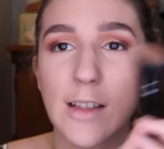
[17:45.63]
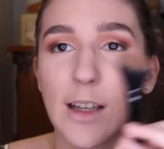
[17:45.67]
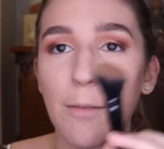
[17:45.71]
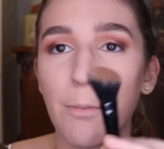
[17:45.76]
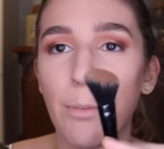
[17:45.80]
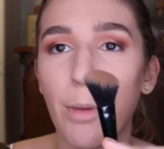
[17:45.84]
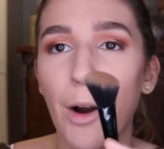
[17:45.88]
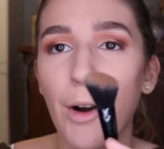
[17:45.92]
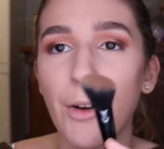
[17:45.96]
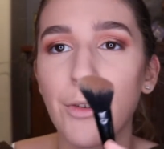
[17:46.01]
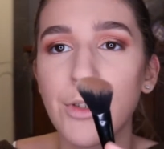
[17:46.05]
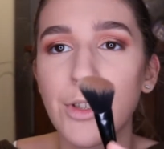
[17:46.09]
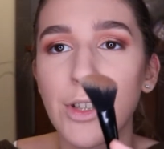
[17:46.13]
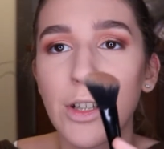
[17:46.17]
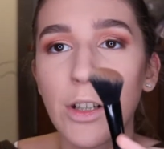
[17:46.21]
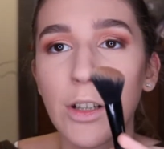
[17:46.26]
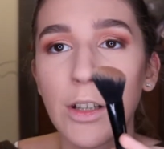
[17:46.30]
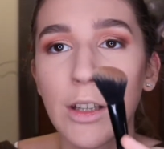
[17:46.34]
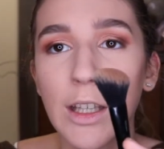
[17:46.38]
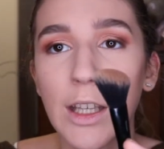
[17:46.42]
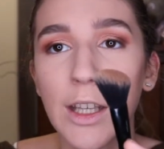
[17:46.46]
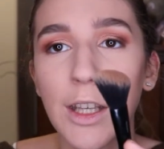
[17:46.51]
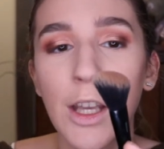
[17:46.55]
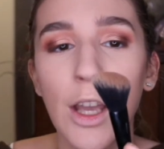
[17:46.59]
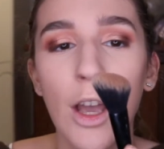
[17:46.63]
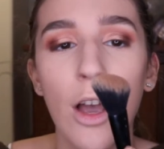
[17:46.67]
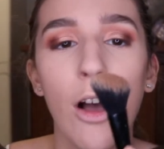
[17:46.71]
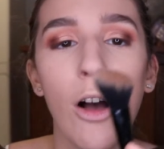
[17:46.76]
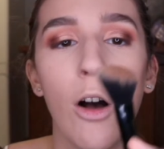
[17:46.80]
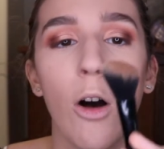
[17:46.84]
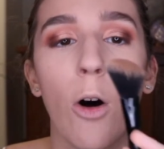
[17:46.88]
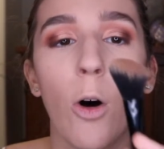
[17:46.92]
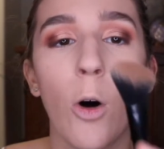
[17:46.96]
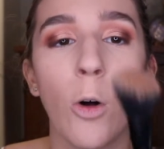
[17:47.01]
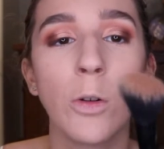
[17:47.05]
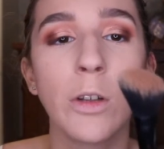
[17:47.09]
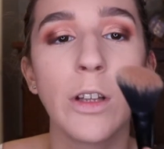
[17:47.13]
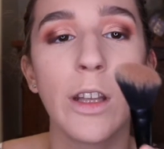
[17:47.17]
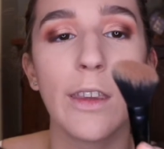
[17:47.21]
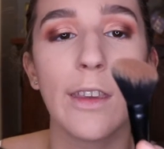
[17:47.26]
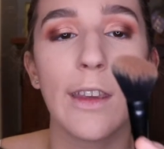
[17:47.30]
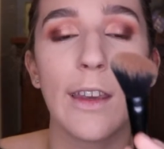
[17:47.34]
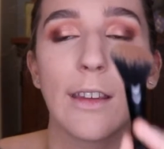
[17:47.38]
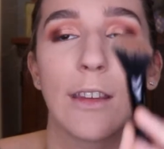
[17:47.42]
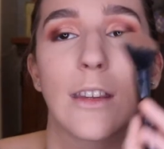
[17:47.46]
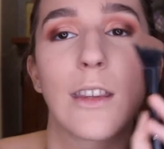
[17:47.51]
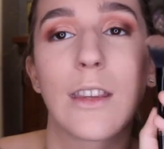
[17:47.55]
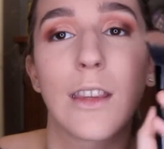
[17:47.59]
I personally only
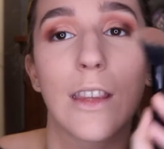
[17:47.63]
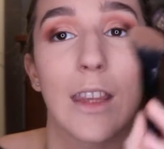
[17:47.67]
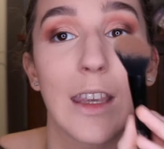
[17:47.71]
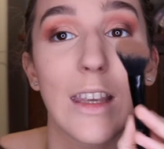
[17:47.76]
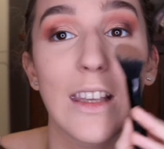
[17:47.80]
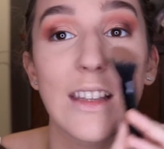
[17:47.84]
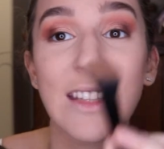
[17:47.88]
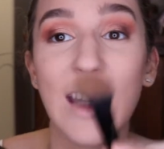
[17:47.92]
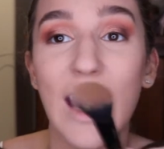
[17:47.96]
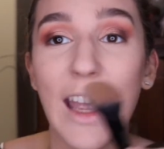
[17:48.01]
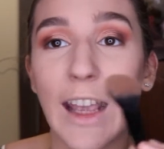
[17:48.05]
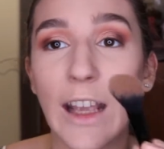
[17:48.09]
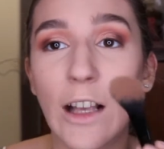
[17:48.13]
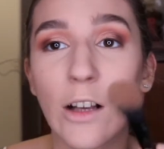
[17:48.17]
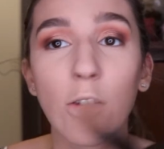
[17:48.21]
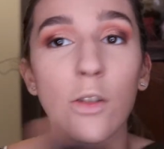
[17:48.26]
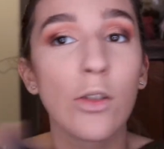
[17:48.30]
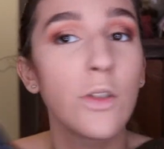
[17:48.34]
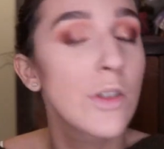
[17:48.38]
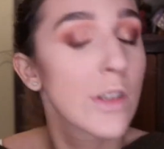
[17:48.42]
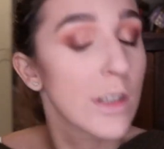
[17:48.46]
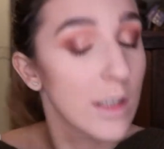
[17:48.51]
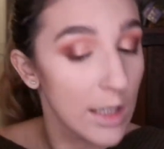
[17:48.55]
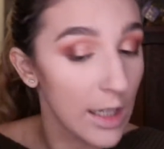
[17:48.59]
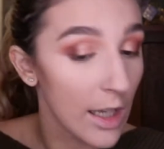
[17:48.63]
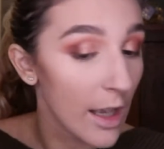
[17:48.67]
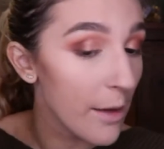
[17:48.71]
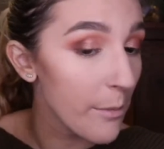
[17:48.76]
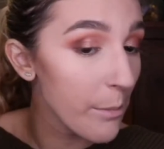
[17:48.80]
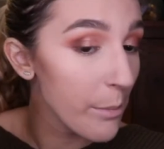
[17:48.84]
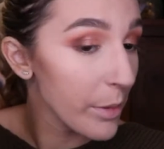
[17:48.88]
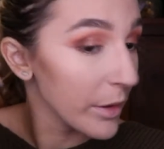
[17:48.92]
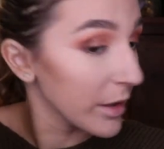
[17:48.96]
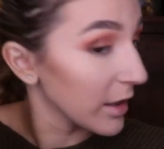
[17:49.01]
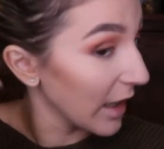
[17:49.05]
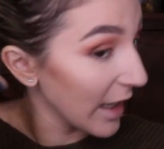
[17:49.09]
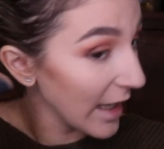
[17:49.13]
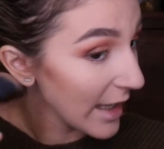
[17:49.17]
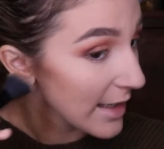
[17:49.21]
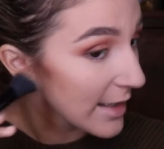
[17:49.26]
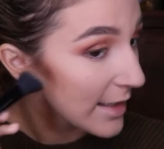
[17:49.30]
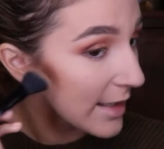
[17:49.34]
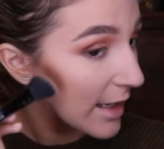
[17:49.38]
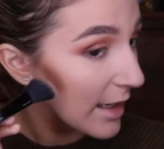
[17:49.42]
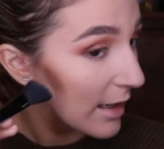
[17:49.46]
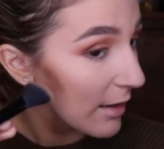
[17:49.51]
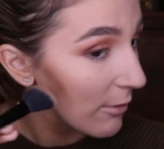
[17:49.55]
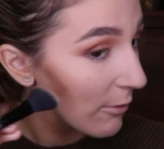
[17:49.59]
like these angles to
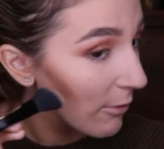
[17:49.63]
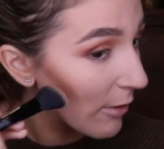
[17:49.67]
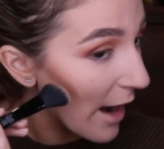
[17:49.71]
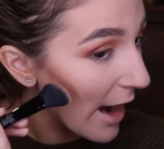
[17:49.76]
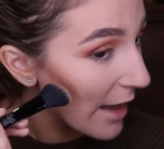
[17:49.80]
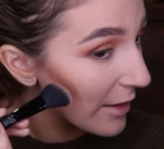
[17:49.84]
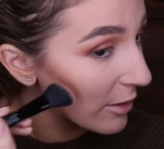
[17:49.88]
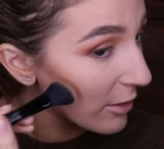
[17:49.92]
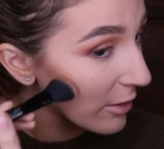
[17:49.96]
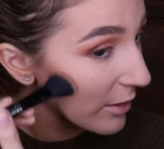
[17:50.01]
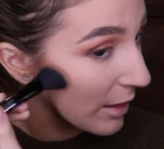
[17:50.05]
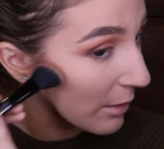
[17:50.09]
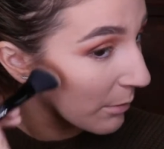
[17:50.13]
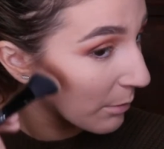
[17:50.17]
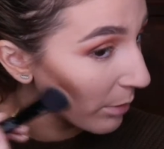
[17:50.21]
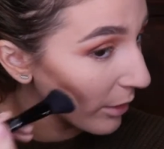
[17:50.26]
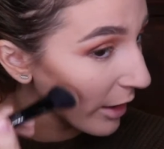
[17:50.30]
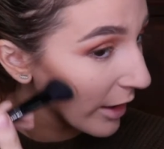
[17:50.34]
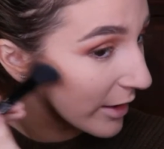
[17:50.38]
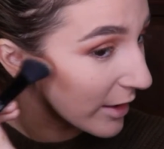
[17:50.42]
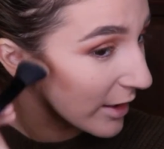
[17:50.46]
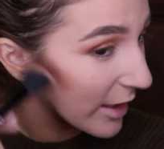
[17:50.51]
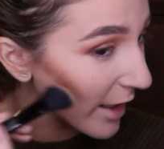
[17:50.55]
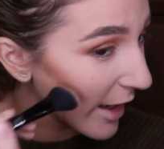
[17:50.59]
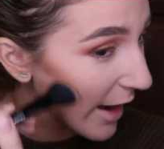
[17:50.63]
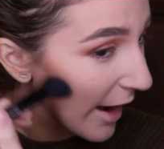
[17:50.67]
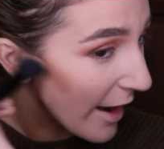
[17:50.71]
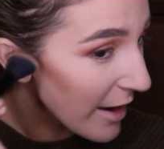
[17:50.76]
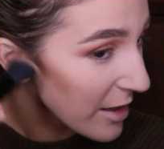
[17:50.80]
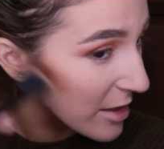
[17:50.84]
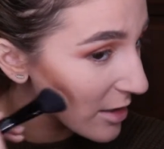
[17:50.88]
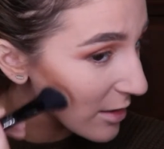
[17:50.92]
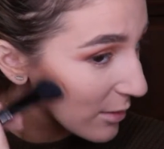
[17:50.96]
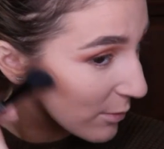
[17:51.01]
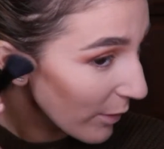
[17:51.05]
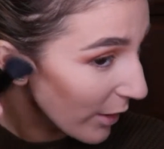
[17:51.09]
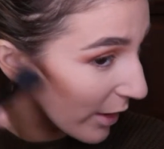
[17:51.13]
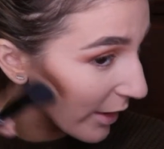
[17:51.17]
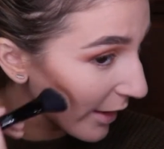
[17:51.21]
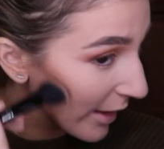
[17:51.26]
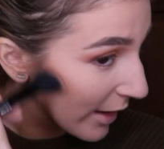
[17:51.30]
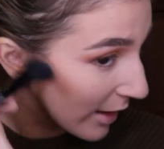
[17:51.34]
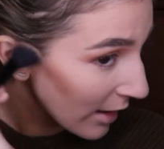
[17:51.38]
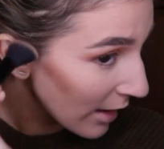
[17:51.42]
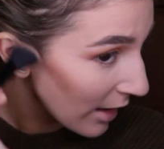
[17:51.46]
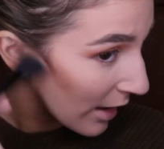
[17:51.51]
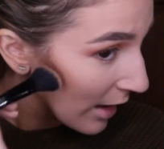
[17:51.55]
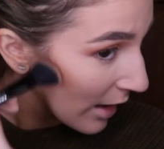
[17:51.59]
place it rather than blend it. I just feel
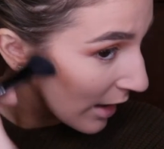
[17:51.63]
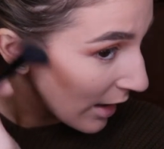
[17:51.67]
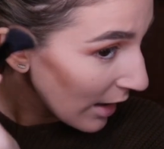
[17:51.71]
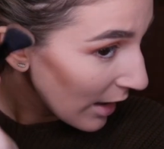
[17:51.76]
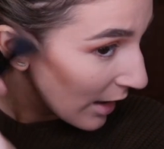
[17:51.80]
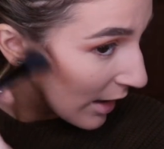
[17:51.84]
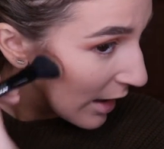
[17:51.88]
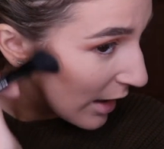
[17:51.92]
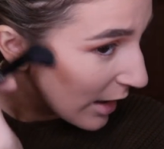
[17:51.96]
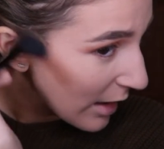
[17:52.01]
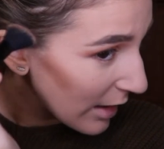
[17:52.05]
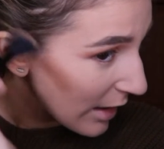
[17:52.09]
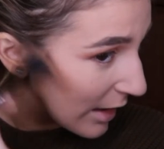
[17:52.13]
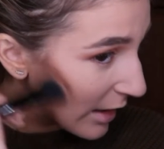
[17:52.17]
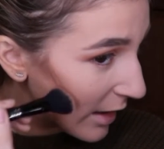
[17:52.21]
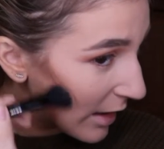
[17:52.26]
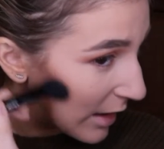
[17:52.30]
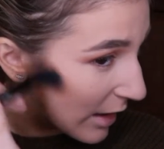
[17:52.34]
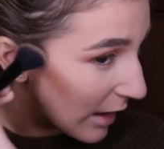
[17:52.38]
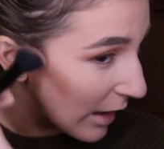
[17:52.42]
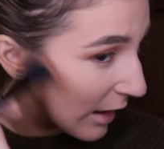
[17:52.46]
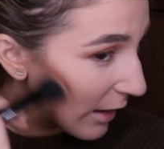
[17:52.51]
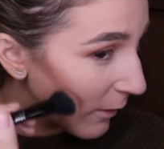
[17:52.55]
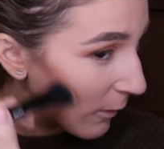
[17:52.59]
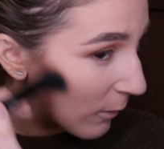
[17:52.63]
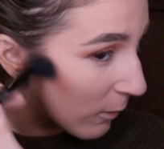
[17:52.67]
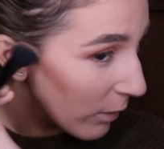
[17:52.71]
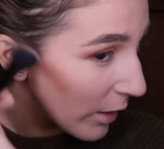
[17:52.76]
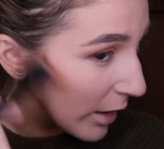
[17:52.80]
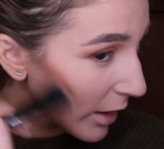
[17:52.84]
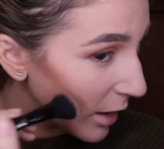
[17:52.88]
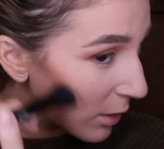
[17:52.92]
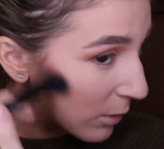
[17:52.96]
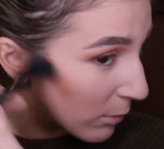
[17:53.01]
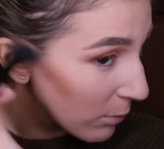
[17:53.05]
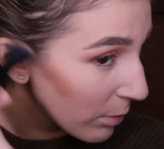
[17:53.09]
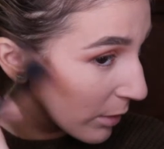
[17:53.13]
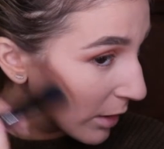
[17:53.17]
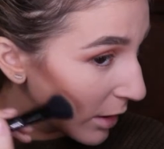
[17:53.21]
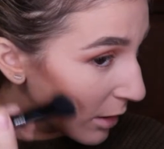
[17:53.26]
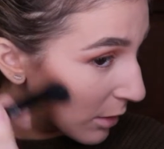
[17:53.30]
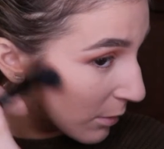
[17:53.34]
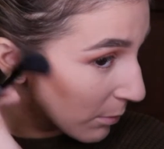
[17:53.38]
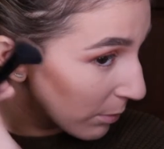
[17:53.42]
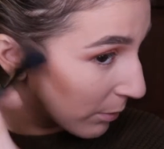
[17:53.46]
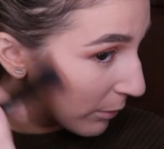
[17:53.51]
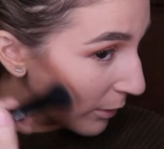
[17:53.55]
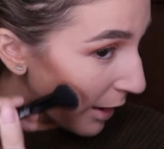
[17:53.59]
like they give like a
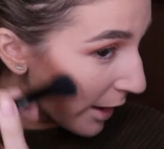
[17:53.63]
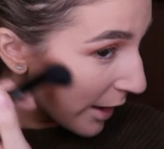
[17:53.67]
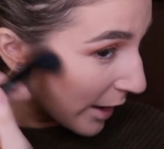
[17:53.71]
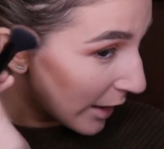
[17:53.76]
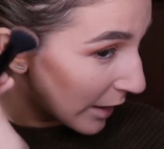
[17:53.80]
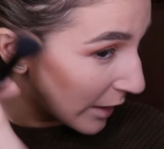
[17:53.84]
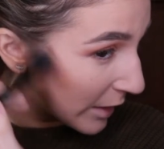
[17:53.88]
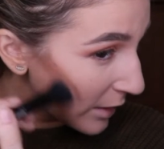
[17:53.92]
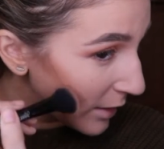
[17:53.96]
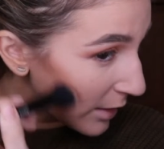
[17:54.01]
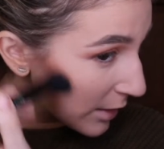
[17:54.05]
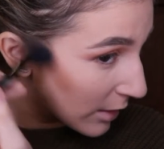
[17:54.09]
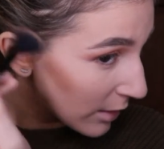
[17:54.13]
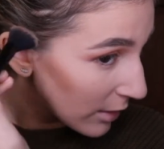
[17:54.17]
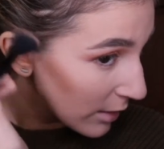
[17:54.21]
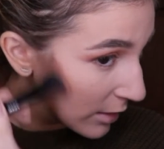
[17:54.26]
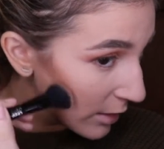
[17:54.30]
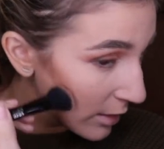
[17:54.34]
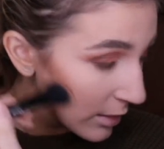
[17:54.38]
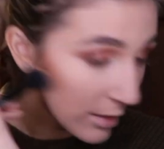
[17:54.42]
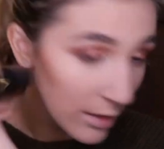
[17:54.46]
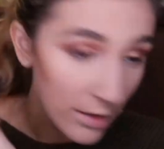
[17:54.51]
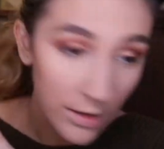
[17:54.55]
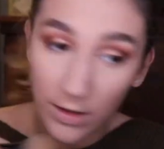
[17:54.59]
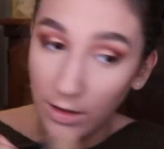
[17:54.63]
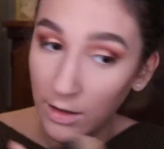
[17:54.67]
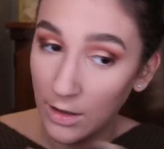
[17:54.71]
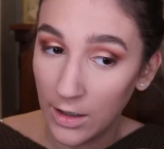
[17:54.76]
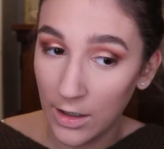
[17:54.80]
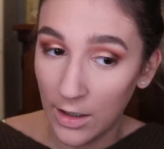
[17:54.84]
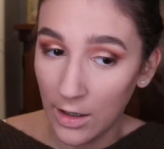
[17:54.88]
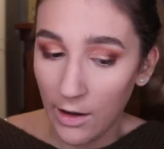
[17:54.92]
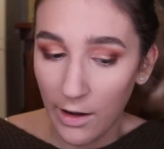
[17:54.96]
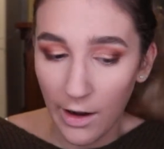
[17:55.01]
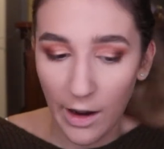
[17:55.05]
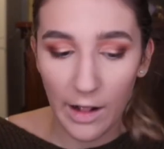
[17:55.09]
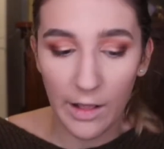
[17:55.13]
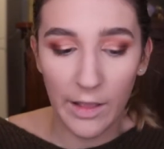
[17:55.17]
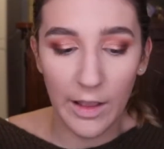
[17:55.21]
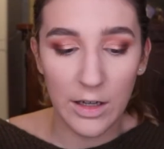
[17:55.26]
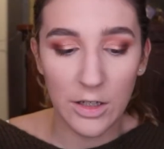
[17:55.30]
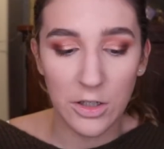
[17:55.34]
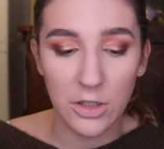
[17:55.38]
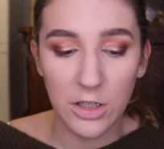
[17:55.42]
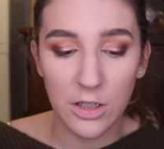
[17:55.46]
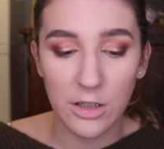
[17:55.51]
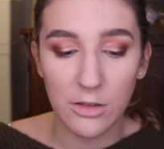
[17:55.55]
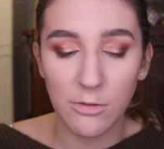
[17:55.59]
weird blend, and
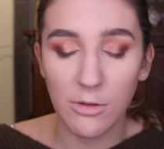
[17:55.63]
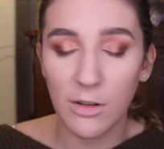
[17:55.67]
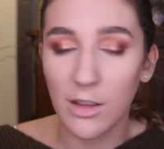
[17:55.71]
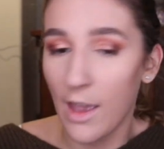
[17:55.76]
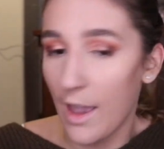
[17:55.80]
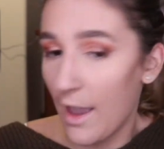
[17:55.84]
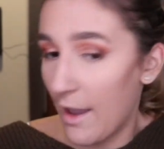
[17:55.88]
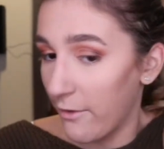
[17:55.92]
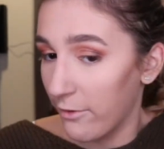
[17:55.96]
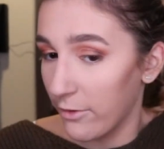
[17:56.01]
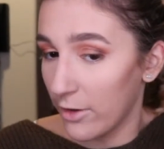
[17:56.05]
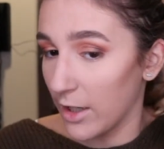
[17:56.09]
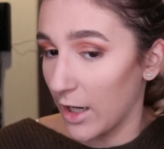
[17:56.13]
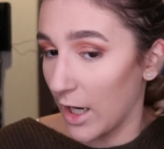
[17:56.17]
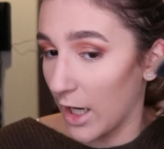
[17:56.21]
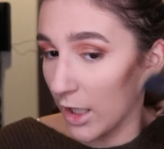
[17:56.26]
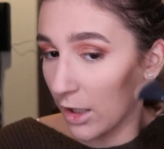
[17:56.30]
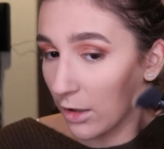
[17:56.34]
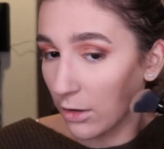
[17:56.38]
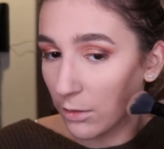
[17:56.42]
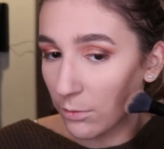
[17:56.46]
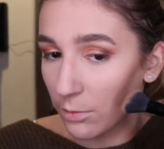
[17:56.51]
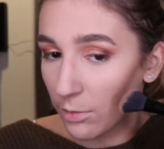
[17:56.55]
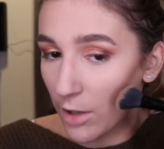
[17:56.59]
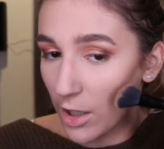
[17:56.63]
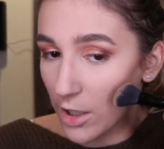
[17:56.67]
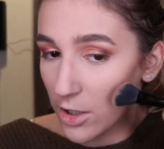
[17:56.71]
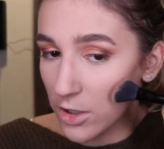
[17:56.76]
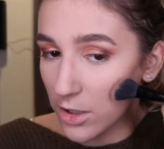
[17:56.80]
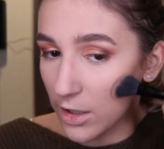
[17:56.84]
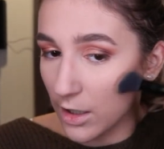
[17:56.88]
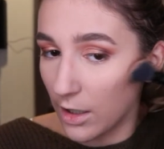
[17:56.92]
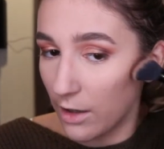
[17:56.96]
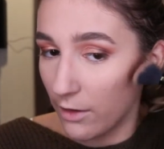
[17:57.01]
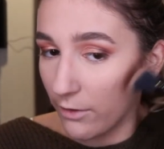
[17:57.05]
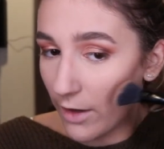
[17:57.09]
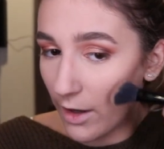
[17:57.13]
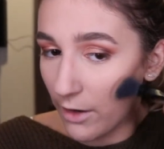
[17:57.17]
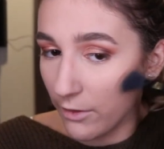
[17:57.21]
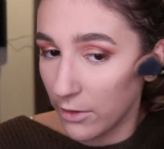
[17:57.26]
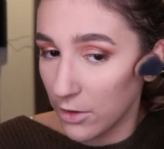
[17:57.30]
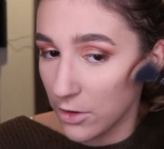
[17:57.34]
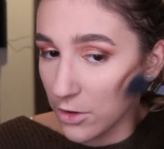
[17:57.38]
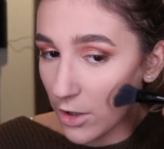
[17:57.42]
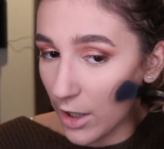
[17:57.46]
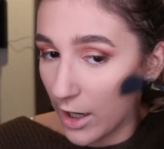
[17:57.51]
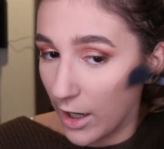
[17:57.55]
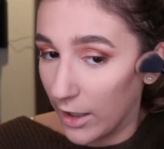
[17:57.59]
that's just with every angled brush that I've
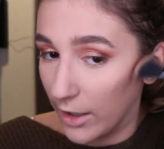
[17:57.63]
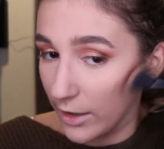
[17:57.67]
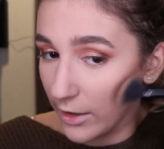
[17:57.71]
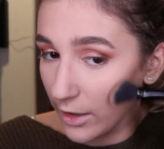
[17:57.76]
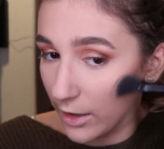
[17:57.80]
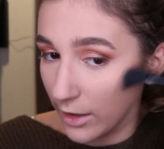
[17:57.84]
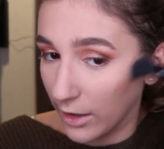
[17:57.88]
ever tried.